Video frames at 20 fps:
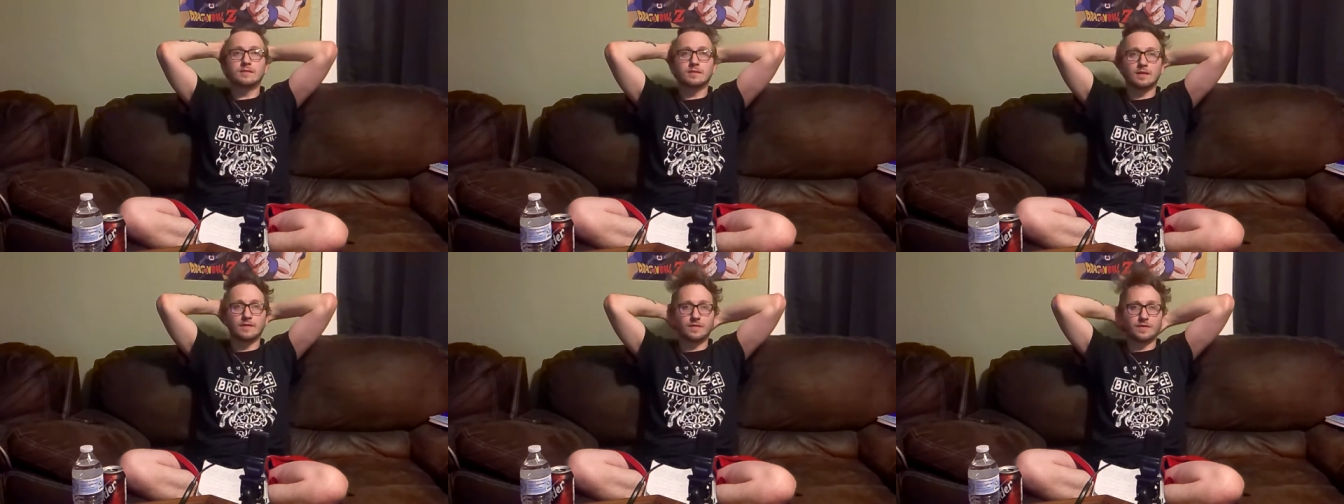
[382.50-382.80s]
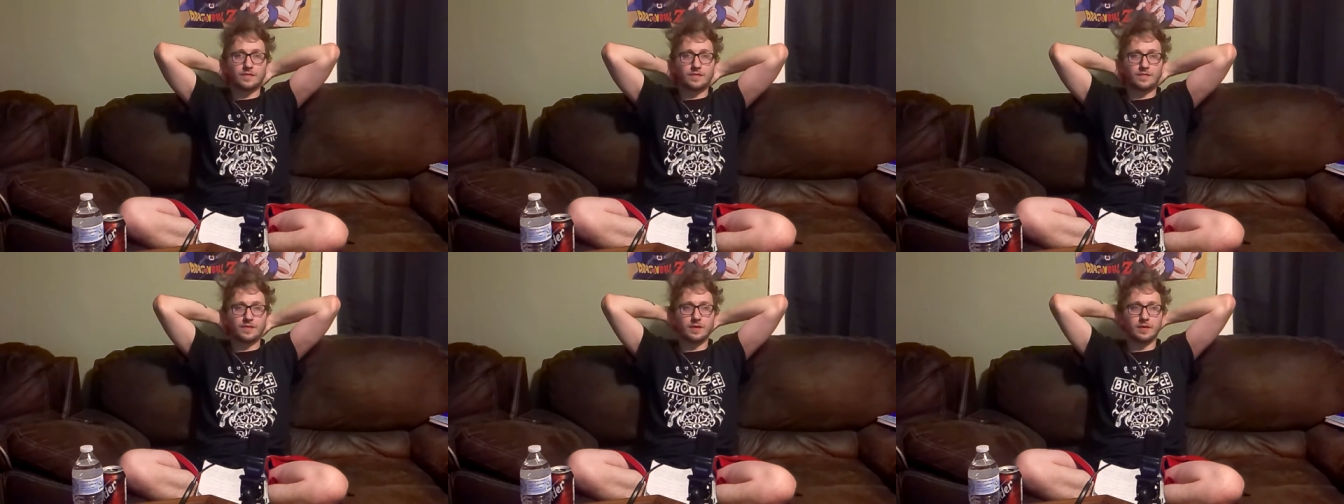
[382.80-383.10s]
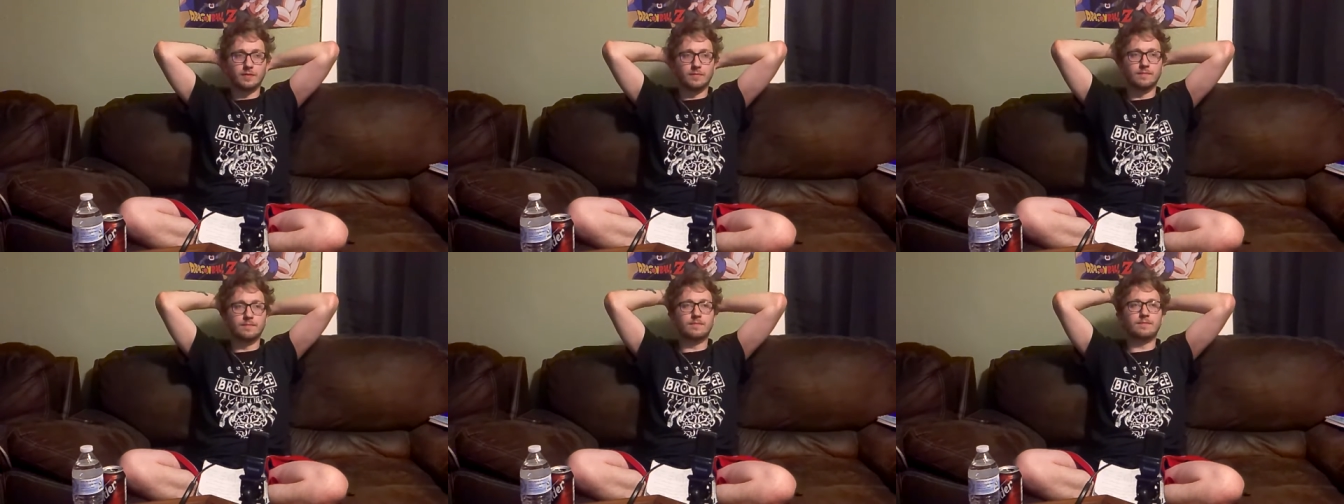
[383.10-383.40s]
of the
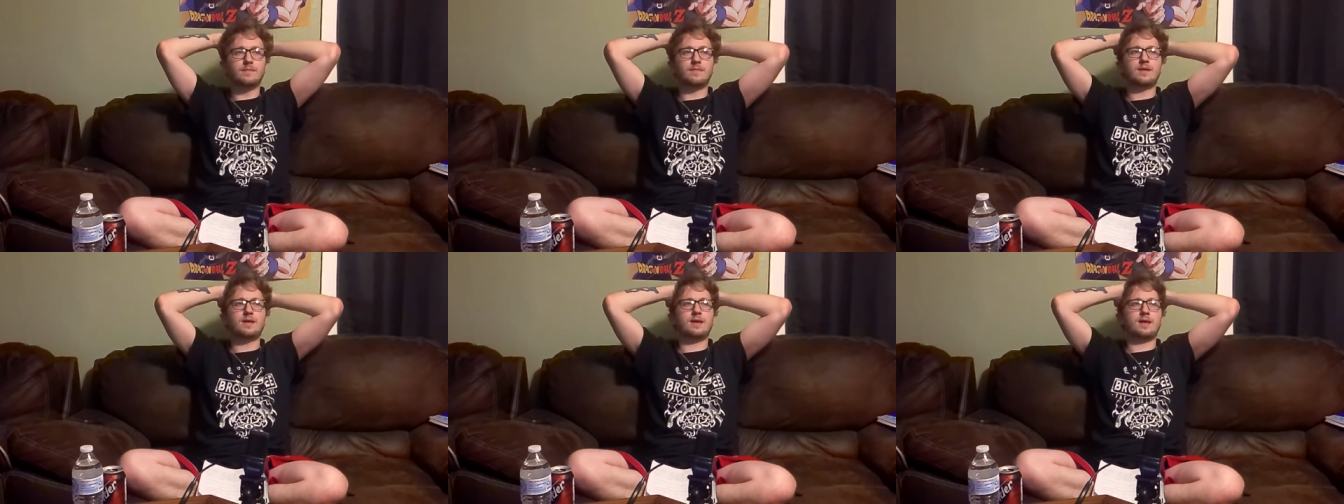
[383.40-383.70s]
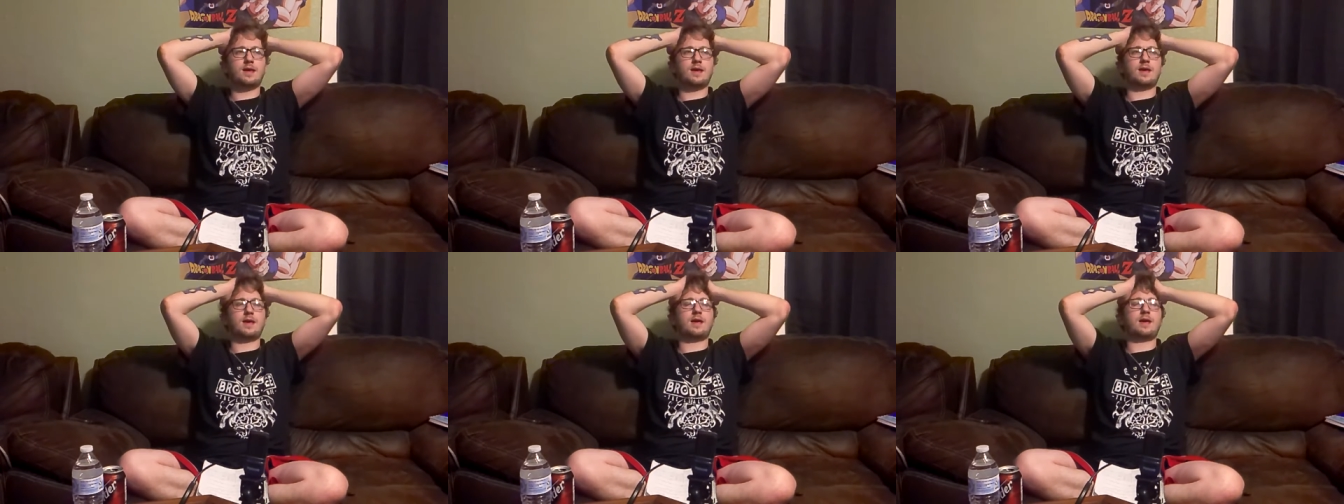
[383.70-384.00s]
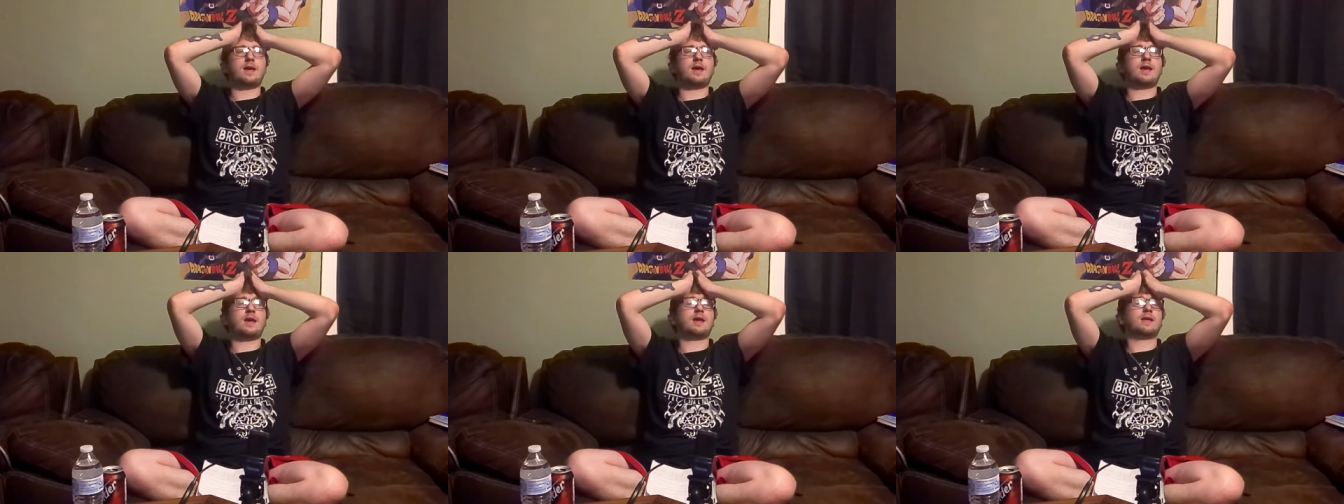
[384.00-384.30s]
film,
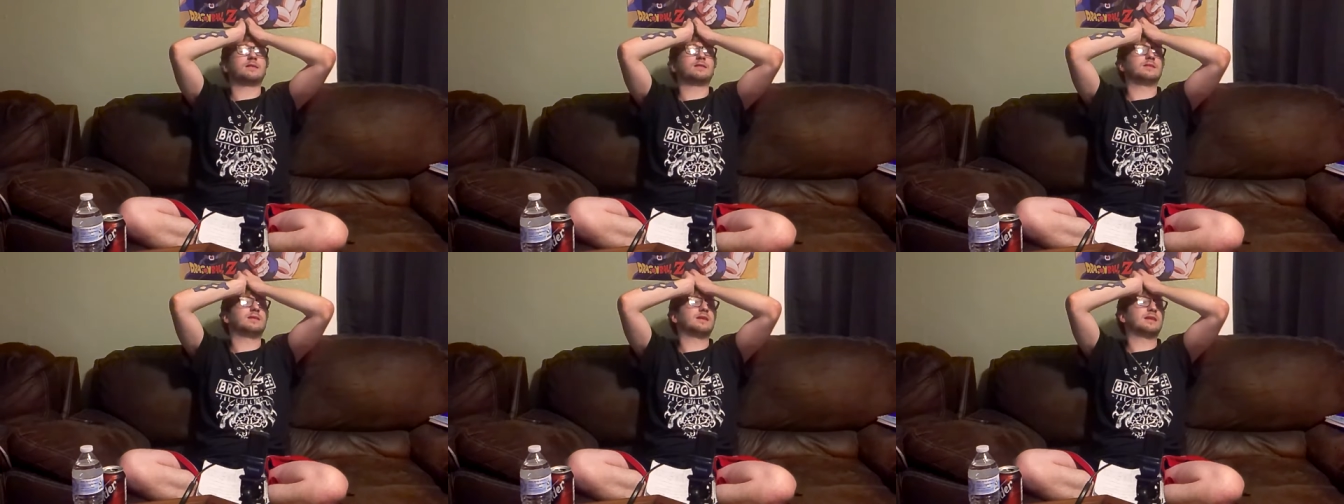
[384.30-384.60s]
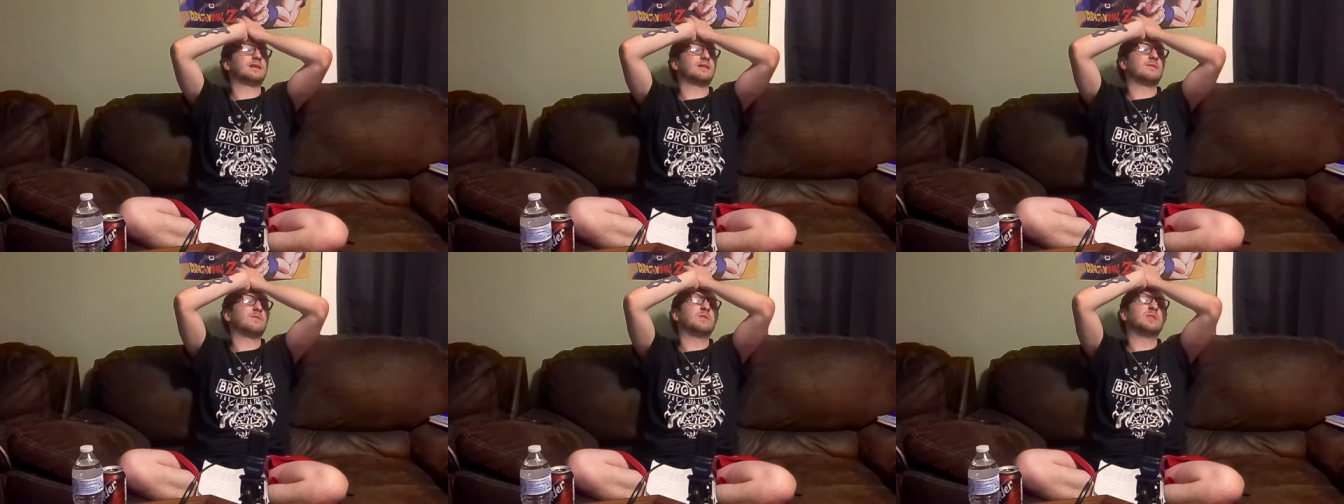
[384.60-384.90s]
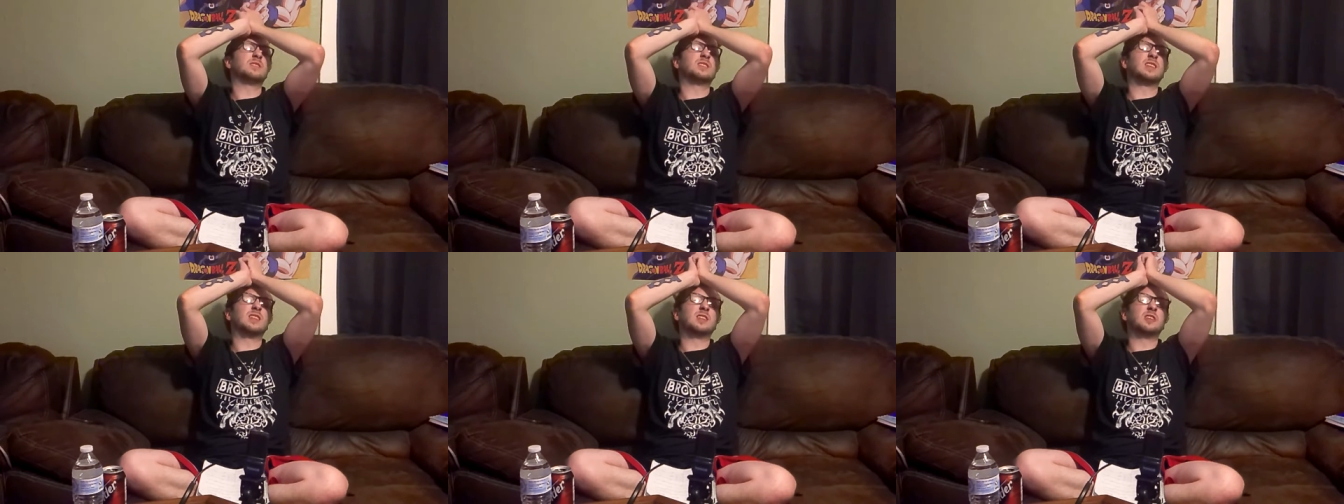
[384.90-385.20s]
and it
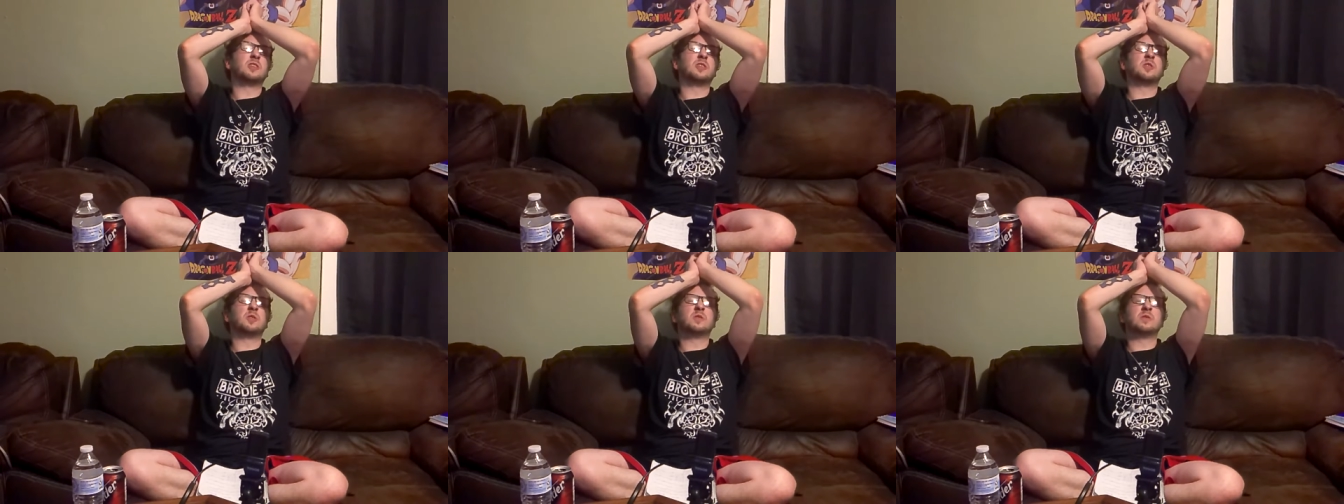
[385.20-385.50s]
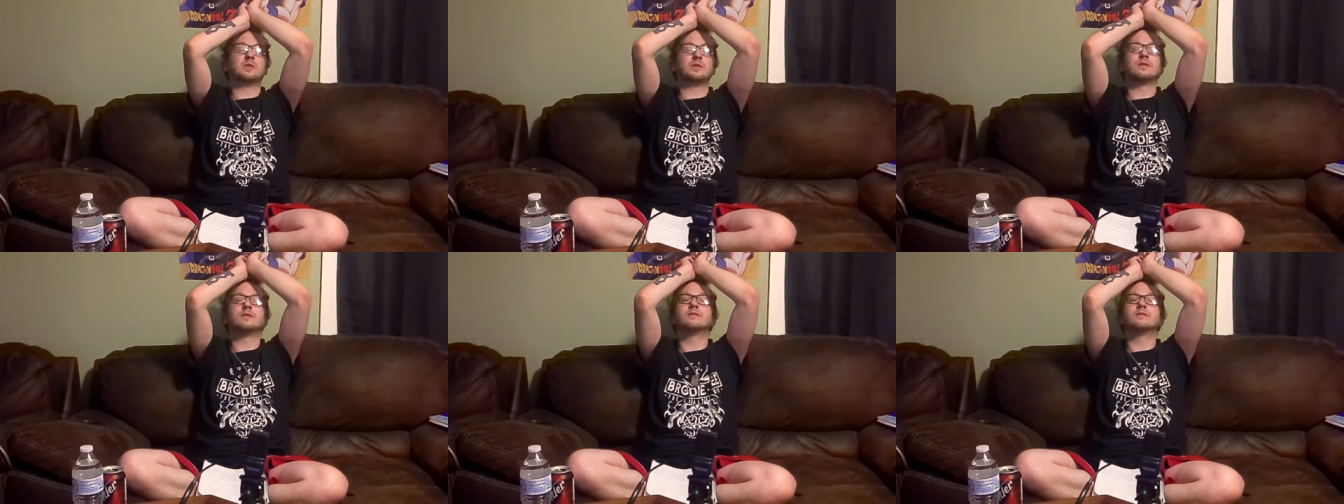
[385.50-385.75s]
was a little,